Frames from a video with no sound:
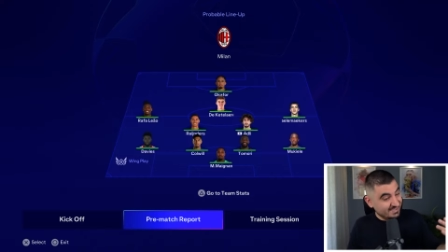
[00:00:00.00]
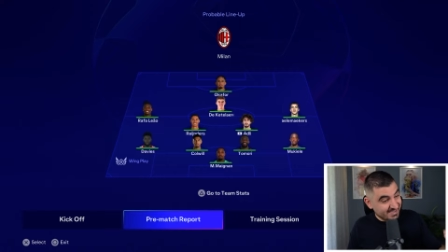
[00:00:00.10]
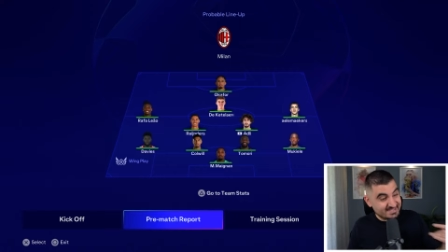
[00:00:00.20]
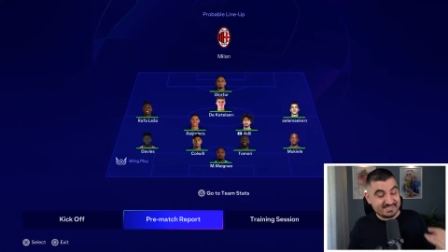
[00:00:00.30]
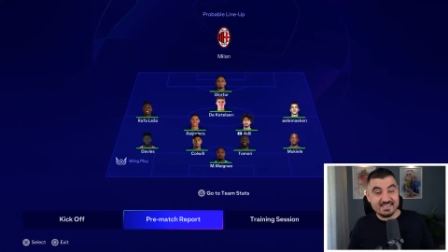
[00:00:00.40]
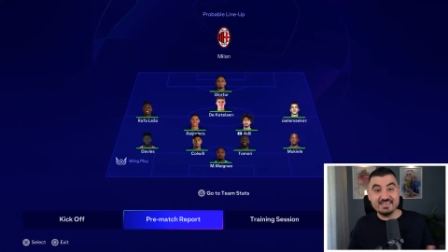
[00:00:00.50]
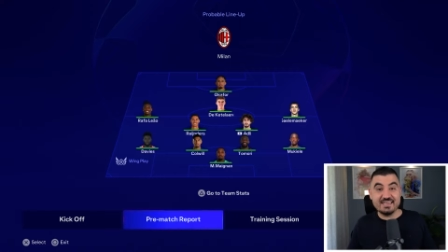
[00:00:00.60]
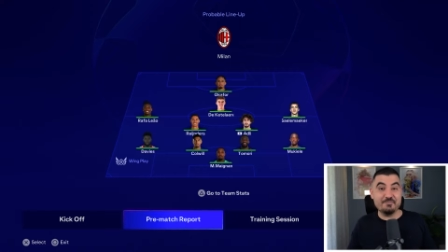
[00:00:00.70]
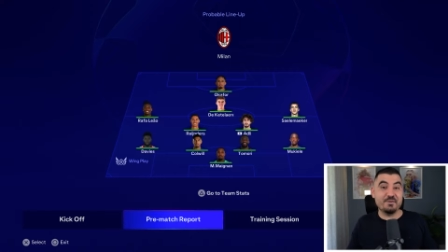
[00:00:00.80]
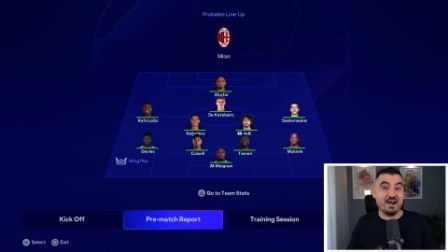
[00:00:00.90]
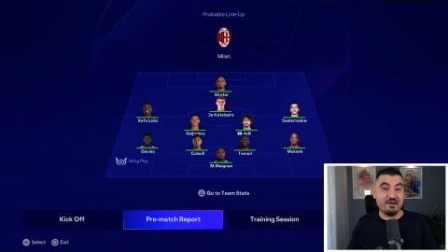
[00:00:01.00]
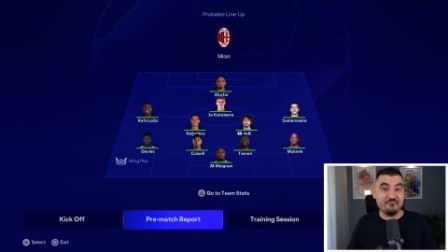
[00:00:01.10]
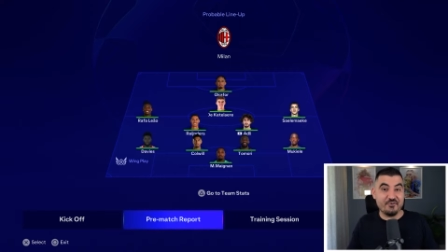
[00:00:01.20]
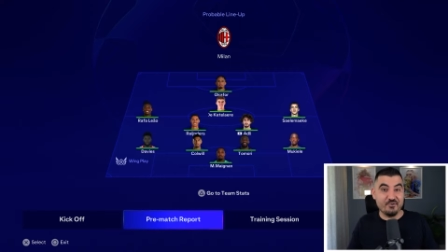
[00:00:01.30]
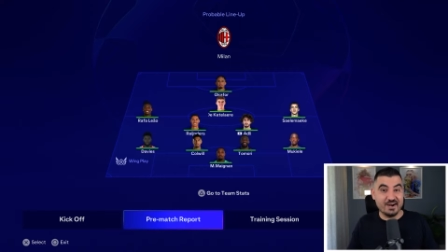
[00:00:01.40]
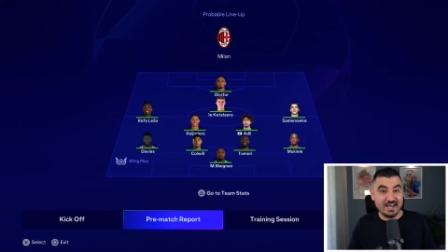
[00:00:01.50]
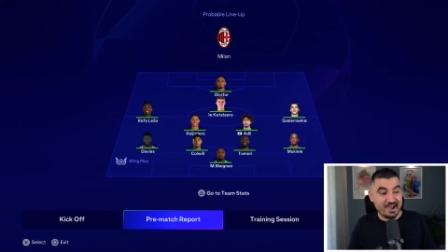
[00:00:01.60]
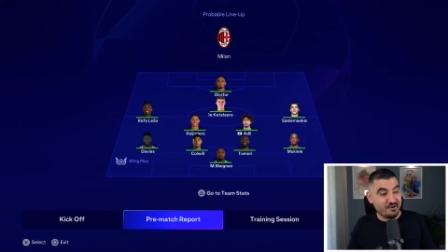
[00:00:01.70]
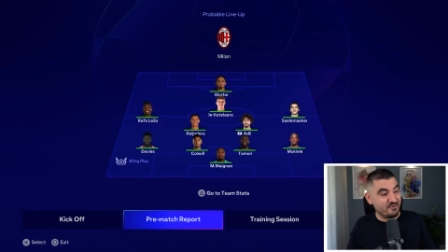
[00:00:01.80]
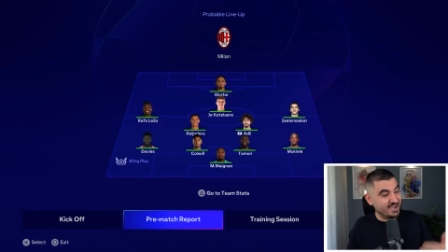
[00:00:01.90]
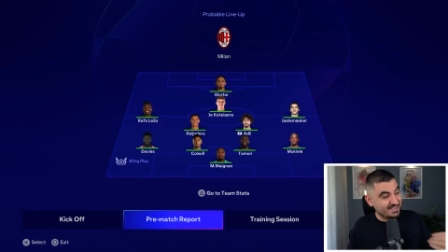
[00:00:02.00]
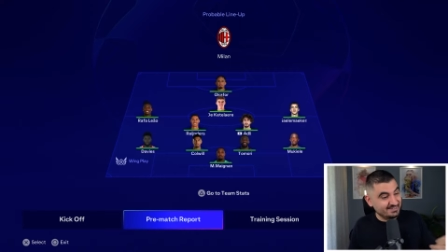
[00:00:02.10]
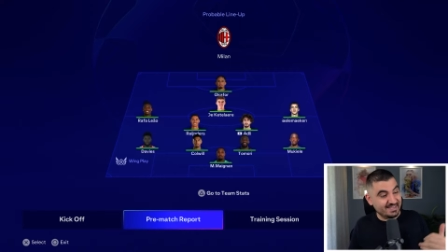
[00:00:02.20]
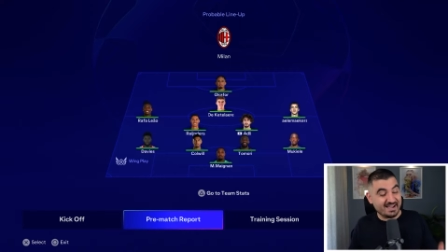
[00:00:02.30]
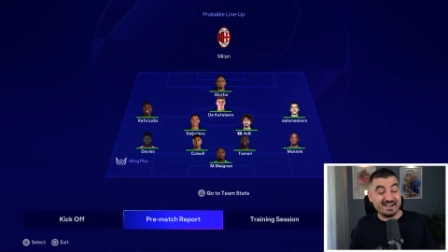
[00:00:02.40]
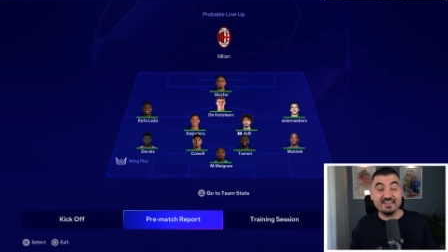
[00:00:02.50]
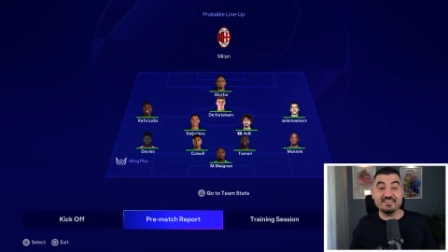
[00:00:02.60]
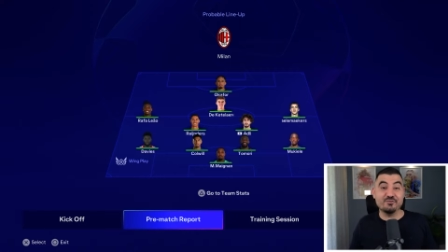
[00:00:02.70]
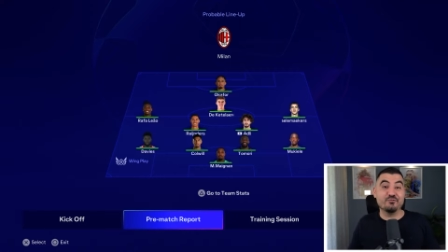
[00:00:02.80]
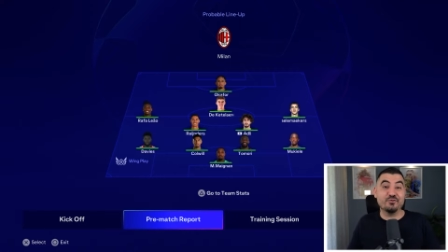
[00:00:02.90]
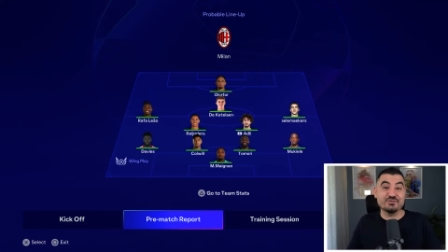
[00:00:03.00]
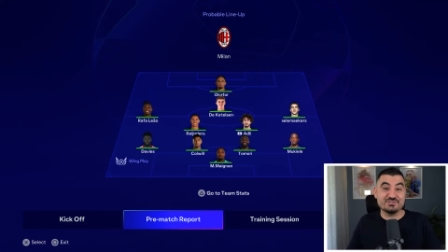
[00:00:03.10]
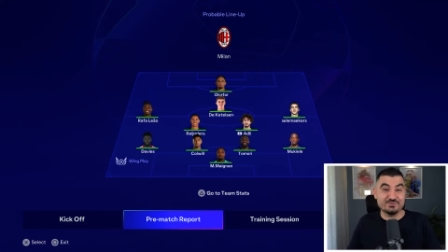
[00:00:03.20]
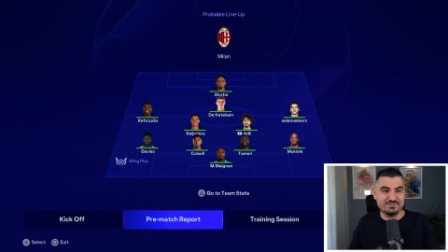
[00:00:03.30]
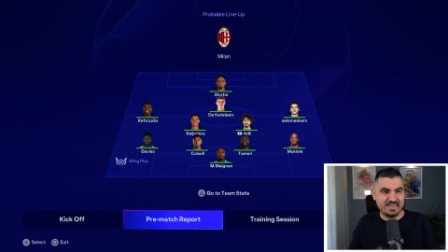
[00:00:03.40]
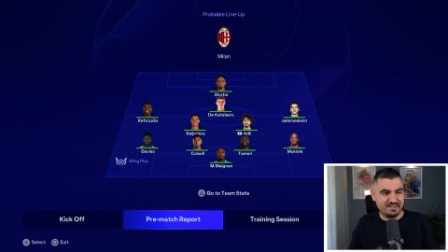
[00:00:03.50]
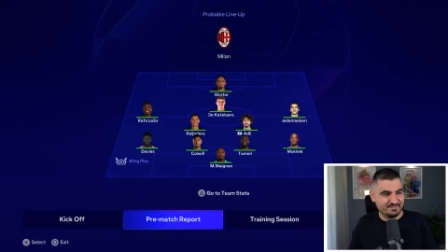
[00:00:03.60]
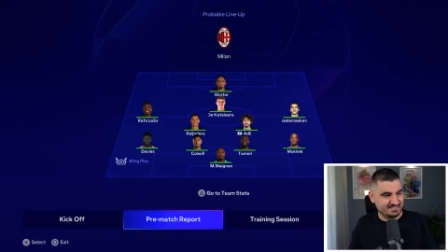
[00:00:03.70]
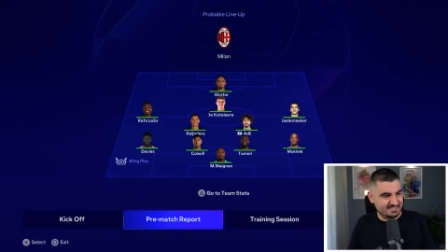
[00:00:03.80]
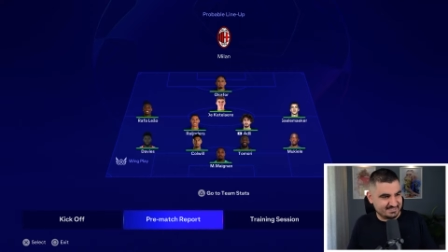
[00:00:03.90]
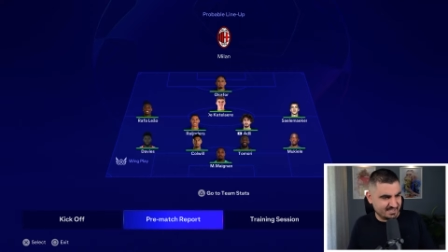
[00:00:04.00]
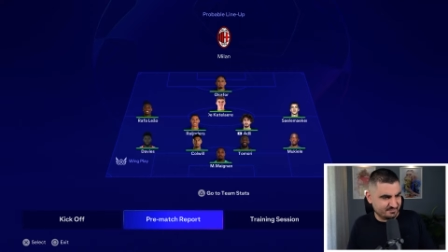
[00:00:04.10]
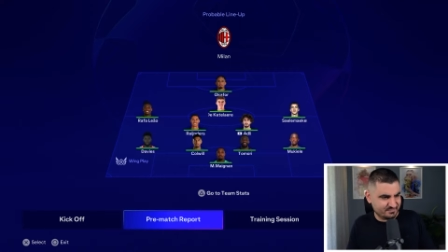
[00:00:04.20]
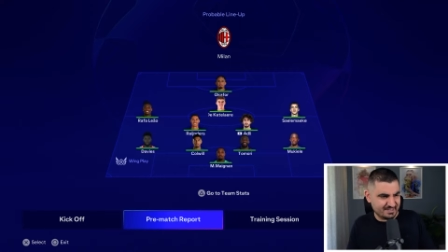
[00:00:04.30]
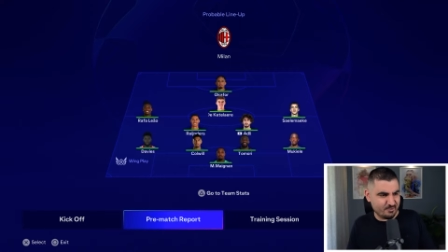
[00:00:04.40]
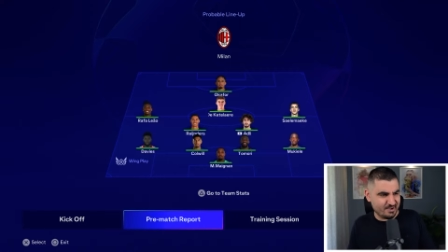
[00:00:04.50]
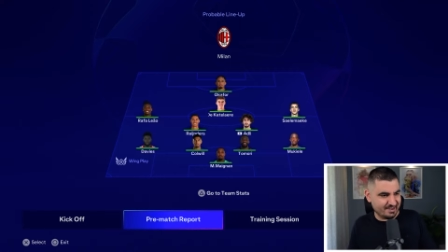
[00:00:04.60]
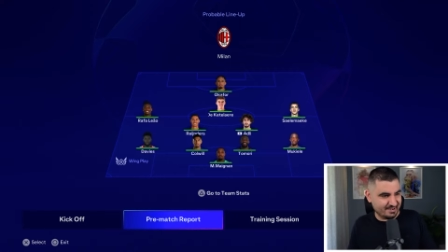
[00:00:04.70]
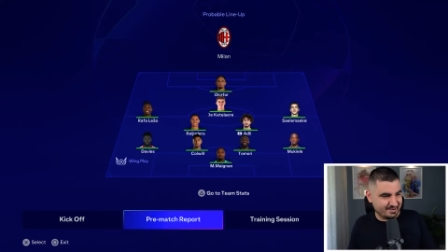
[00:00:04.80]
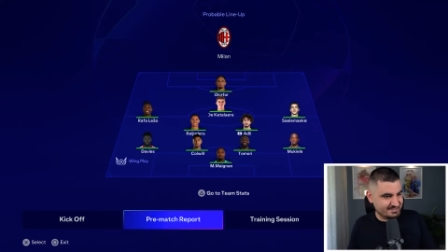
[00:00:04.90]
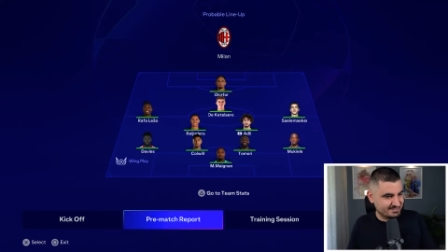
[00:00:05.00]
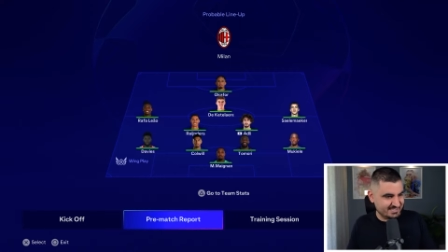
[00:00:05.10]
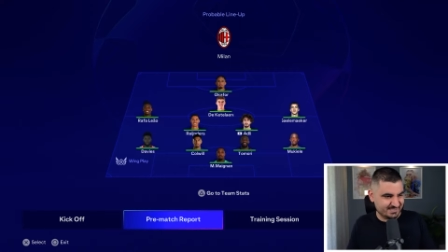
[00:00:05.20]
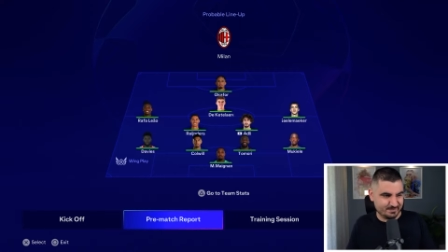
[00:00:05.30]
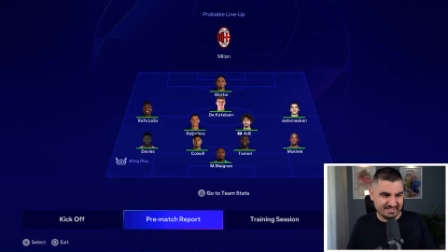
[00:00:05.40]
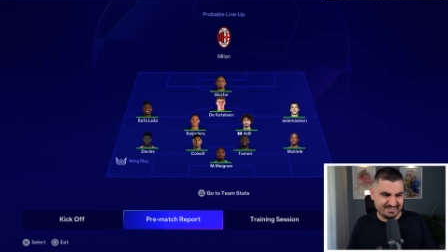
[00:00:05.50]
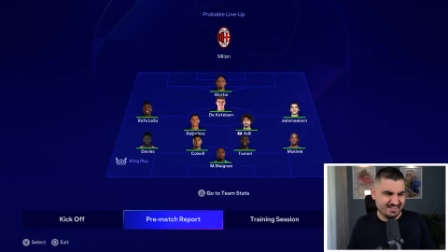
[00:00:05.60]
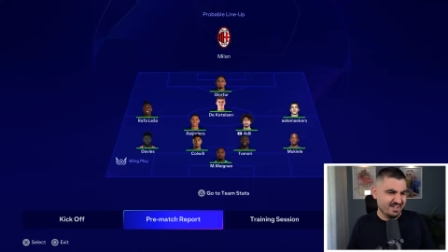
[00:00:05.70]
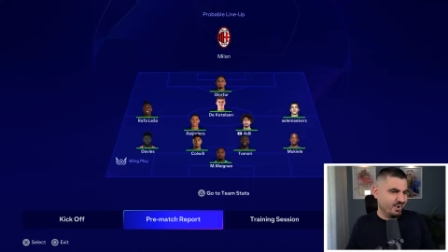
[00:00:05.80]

Yes, they kept Rafael Leao and they added Alphonso Davies instead of Theo Hernandez, but